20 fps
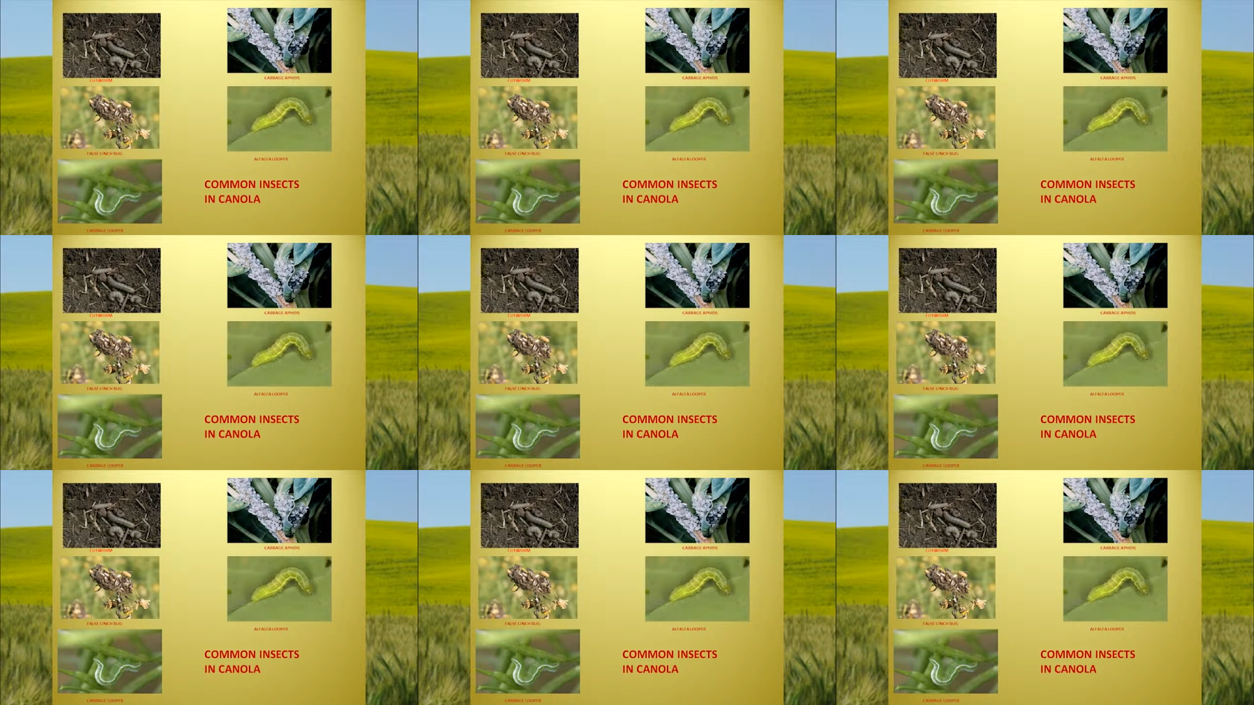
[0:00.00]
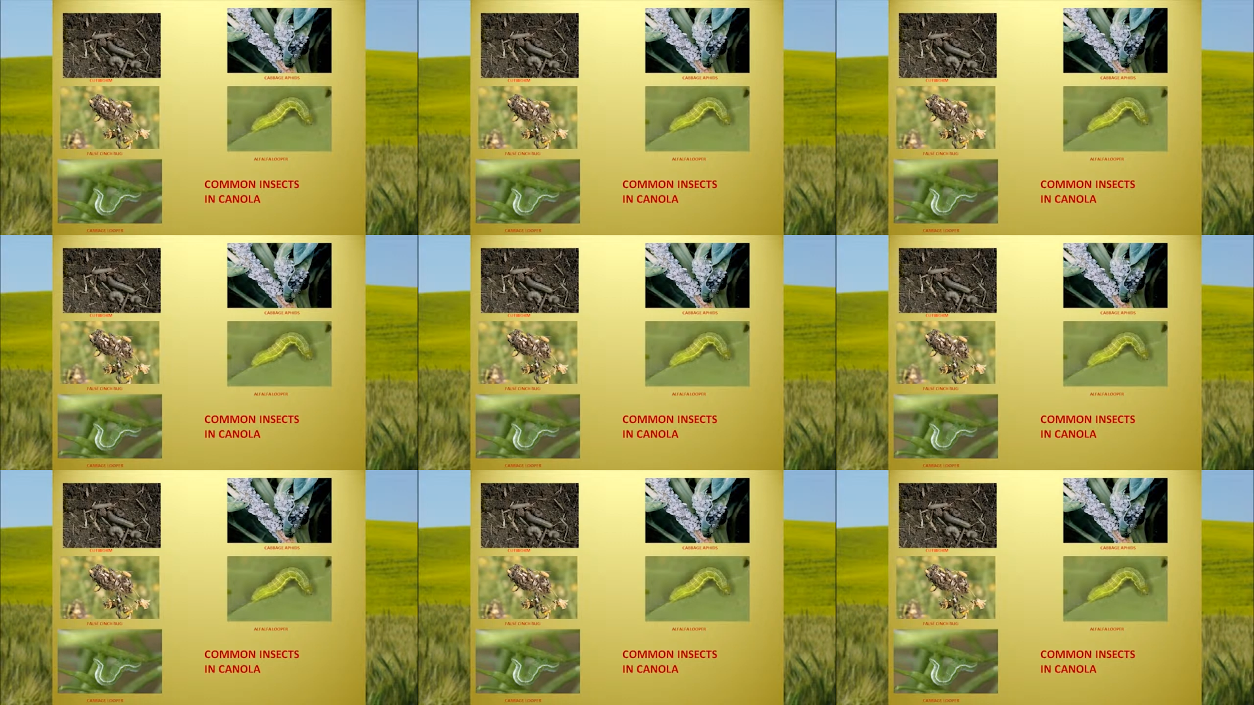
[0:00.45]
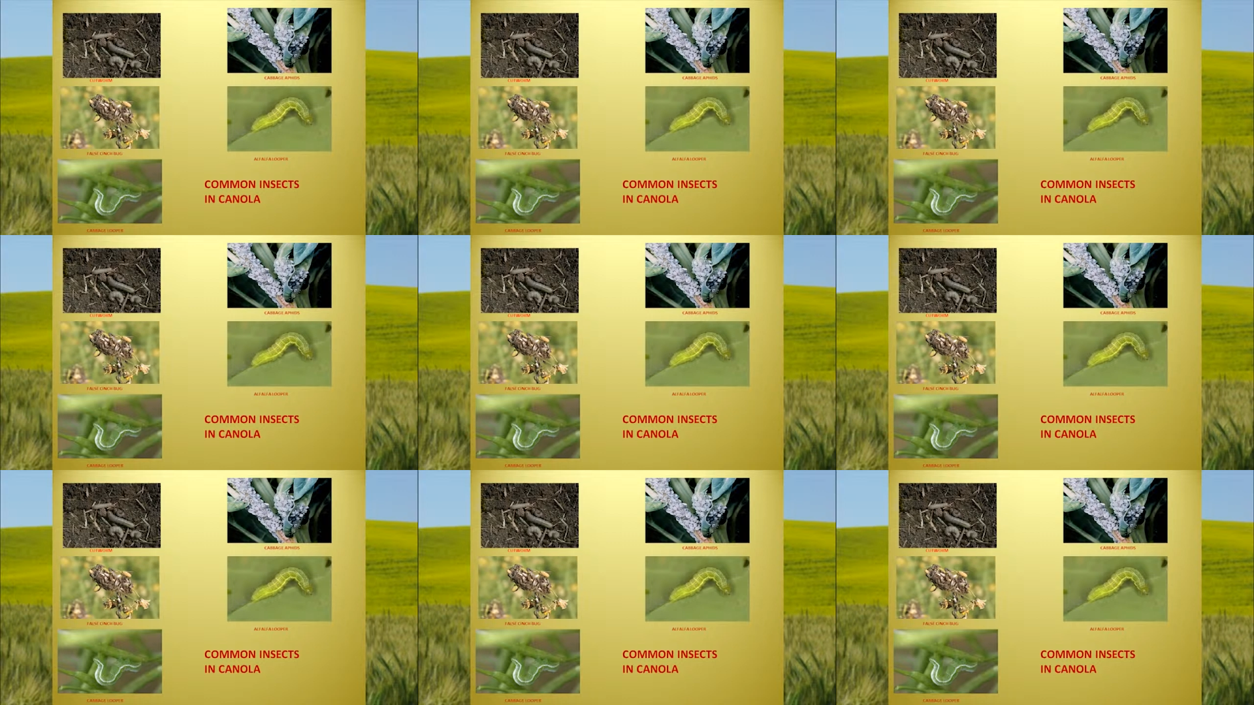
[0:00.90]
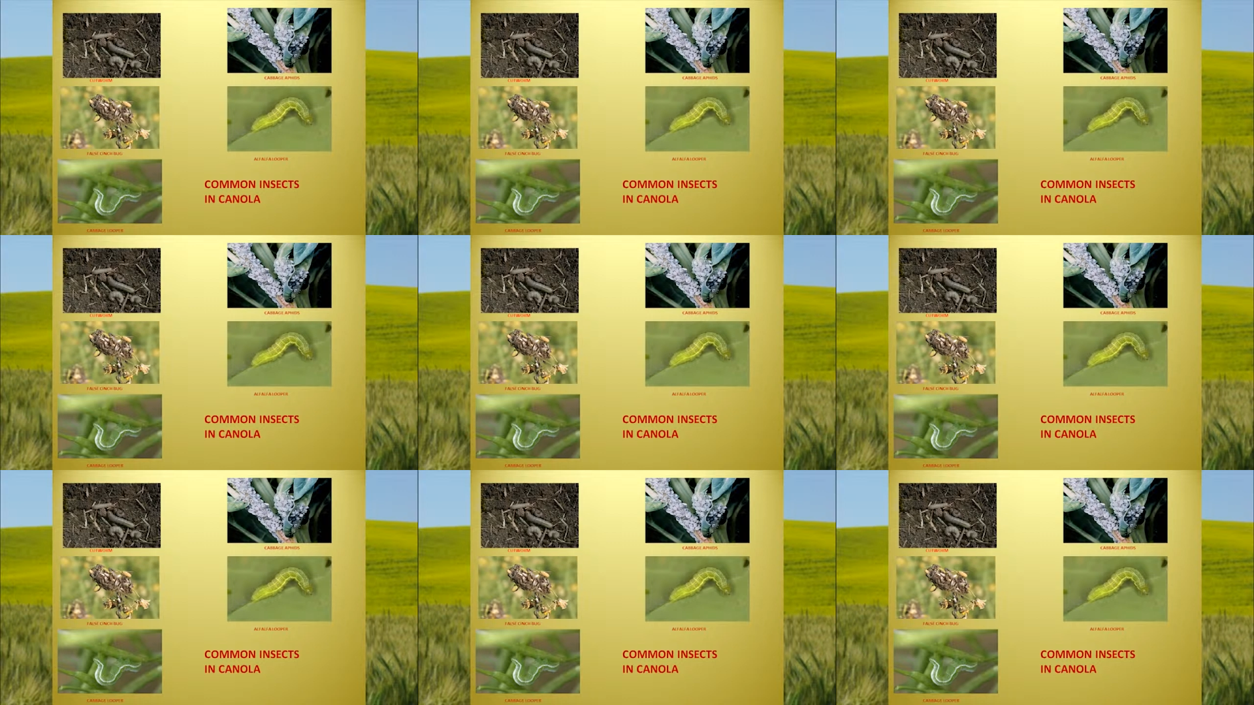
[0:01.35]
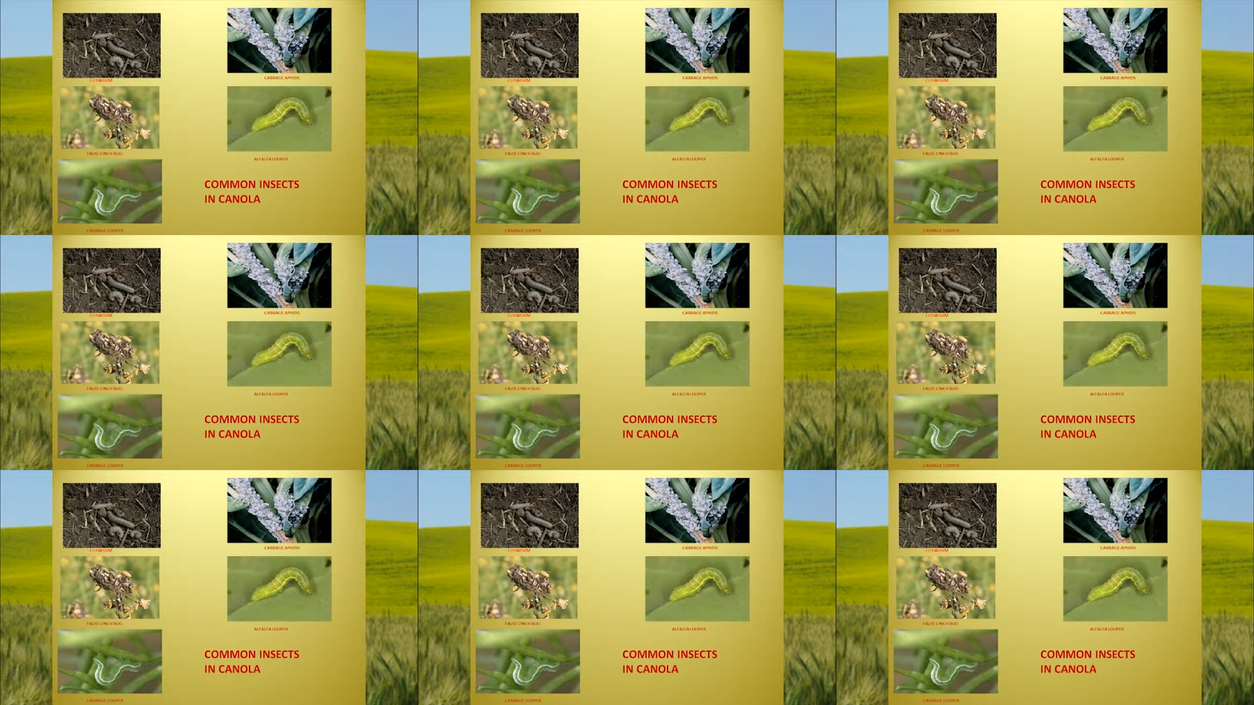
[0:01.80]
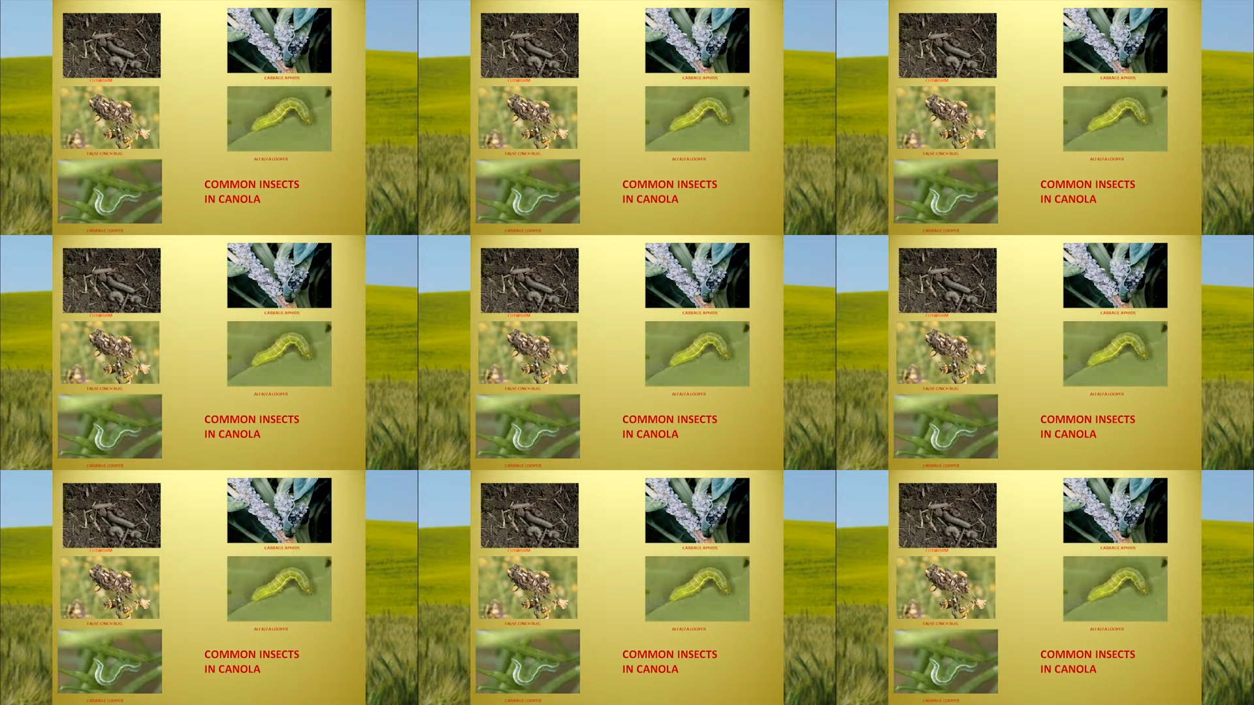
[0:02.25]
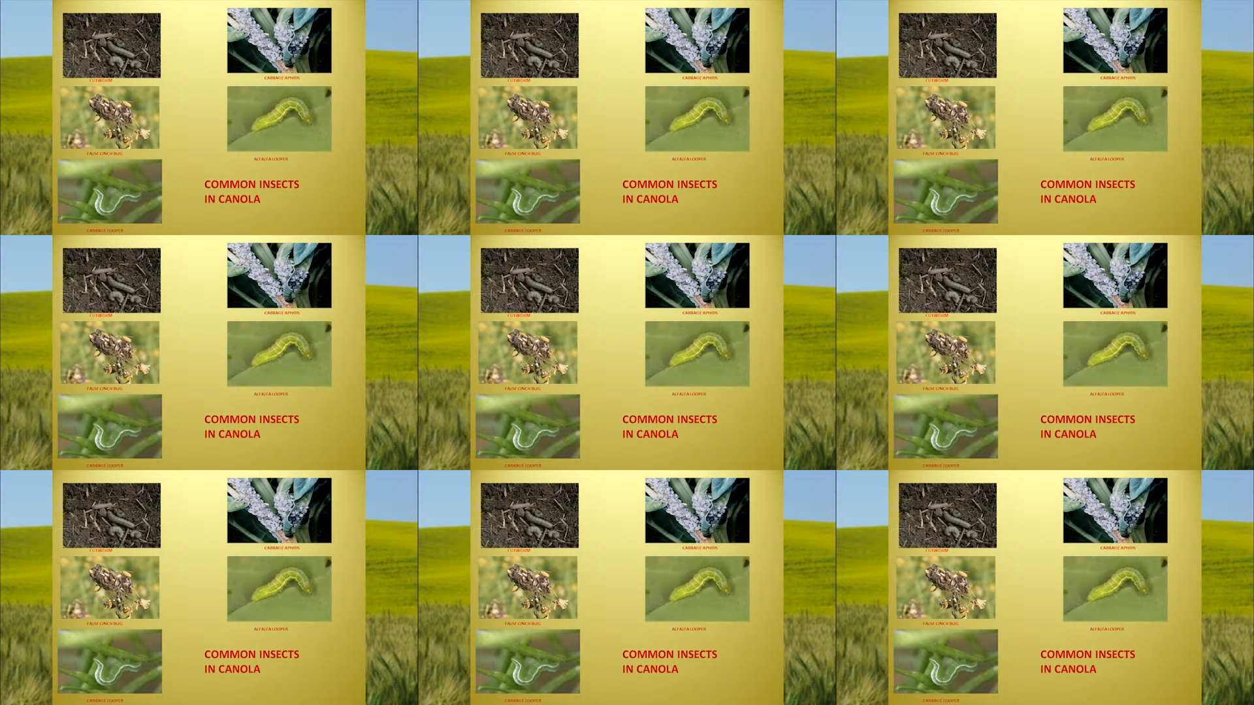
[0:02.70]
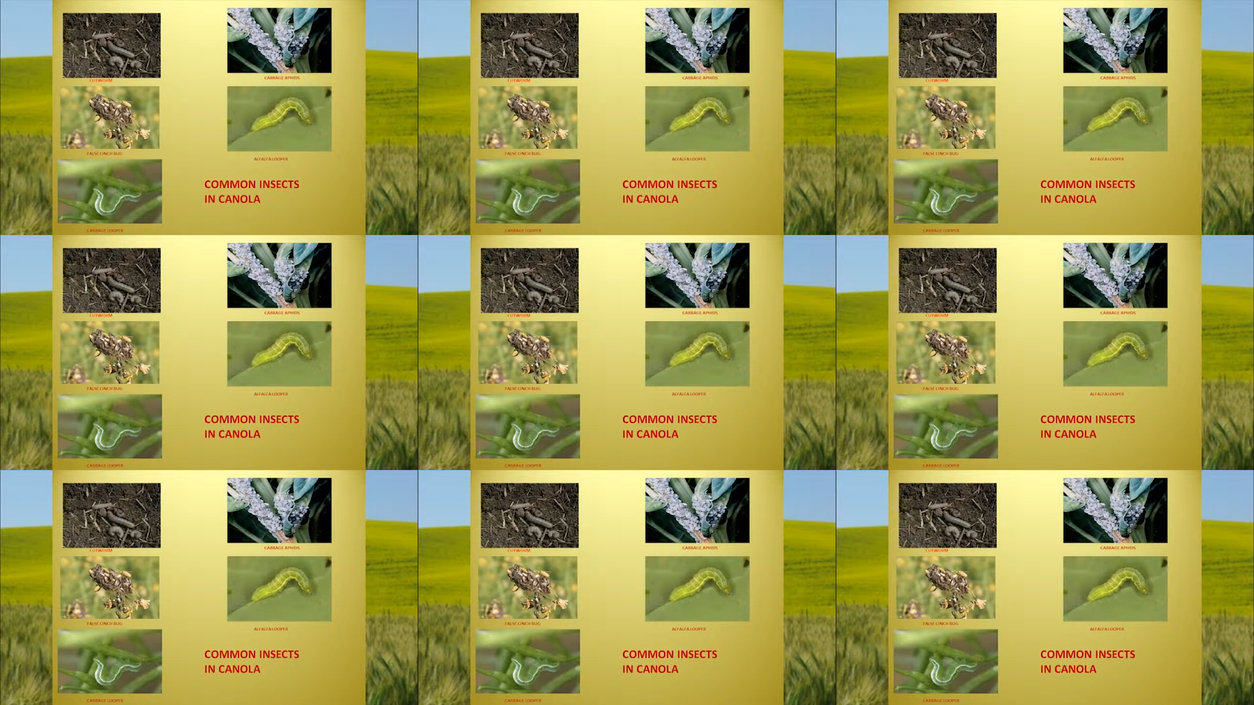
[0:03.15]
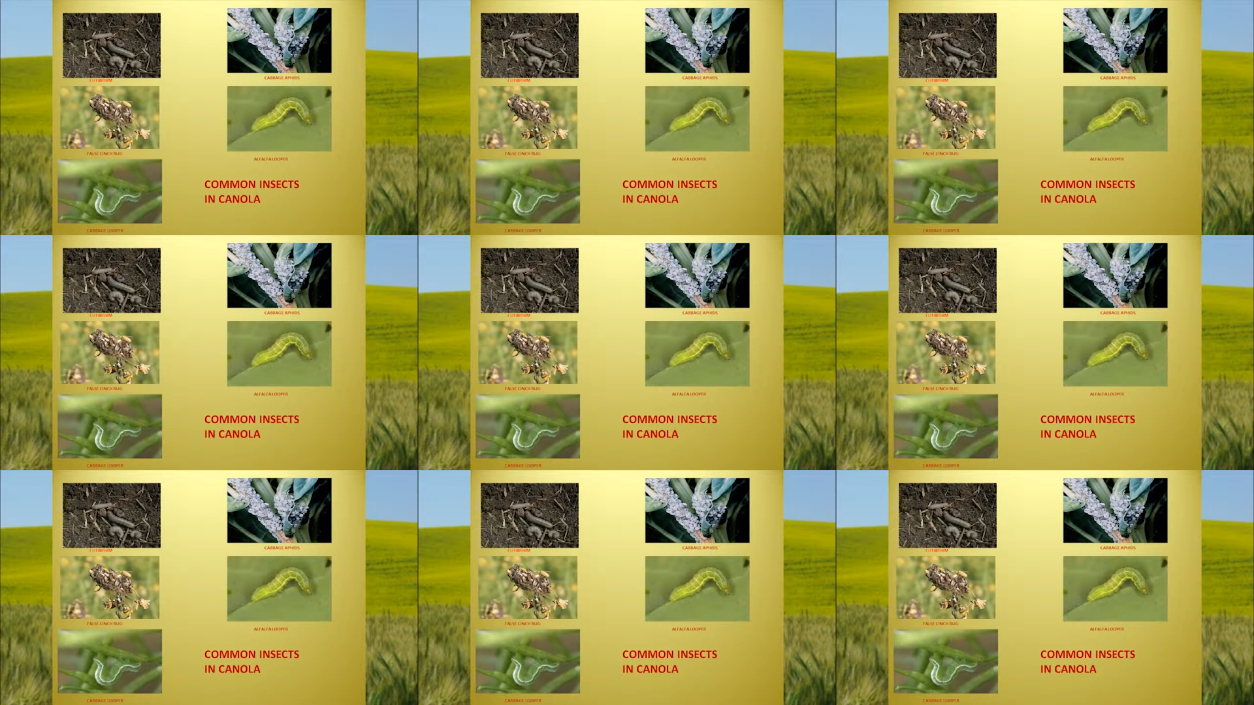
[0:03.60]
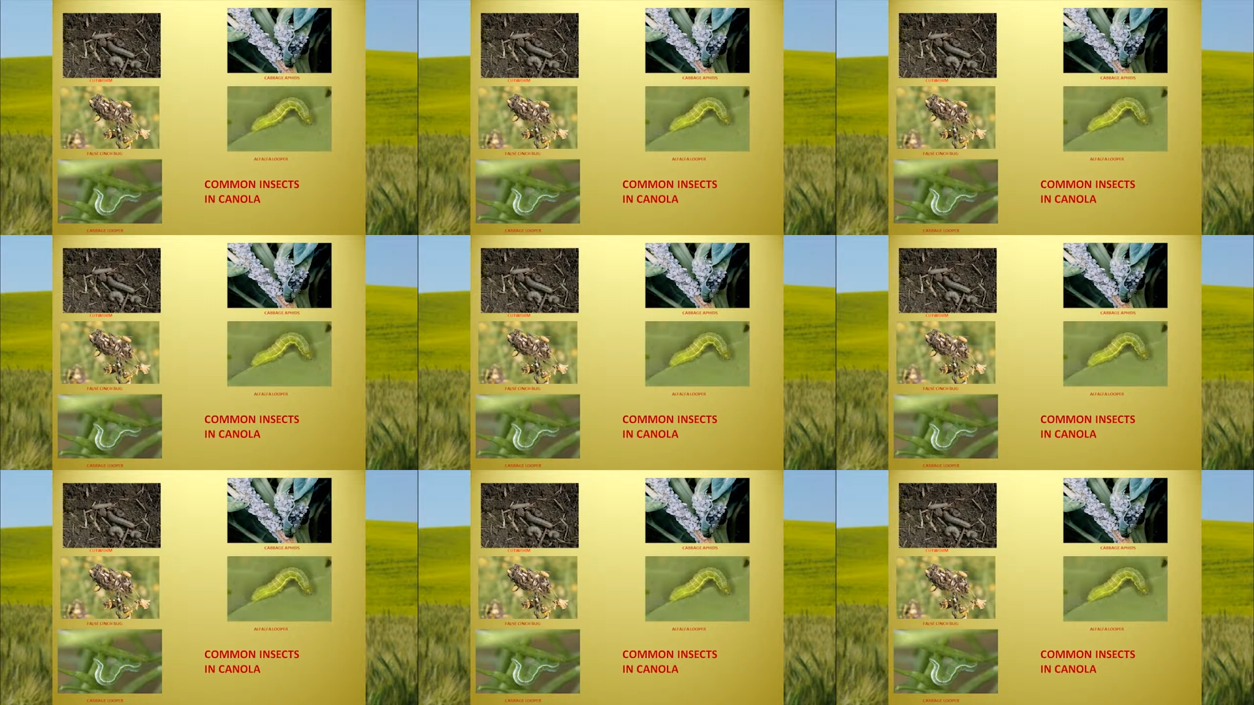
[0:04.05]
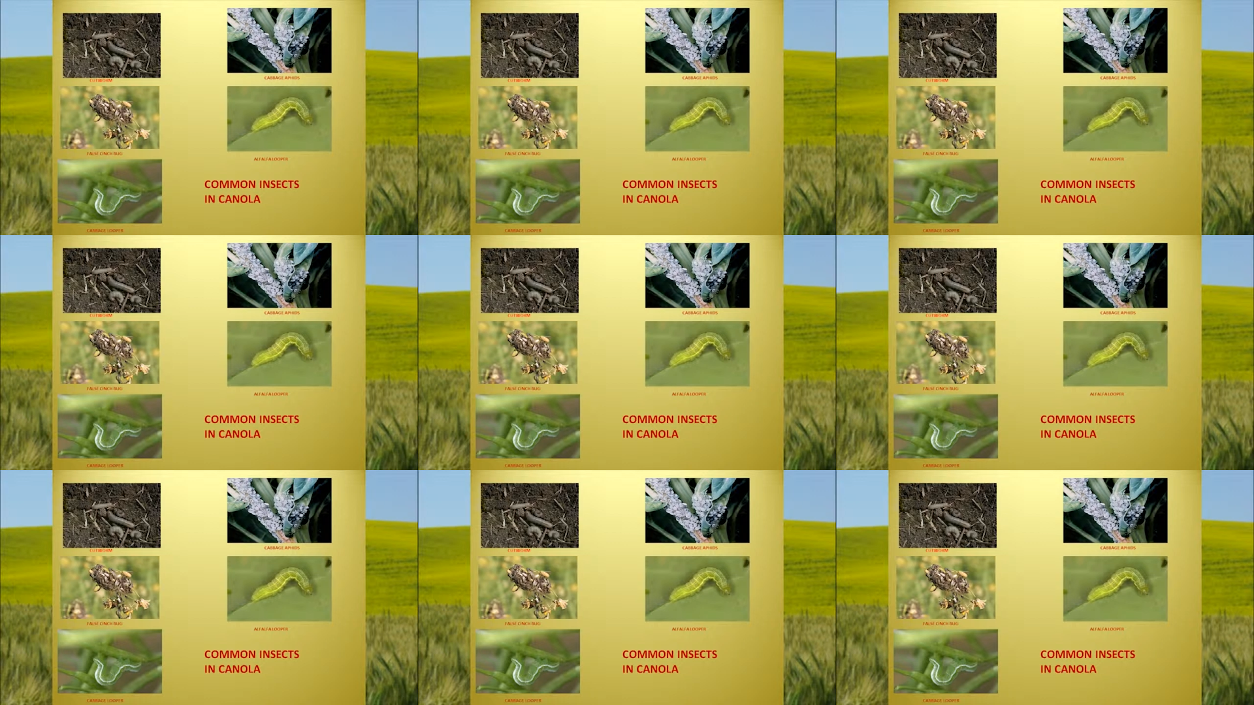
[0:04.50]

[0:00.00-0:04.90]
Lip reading: No face is visible, so there are no lips to read.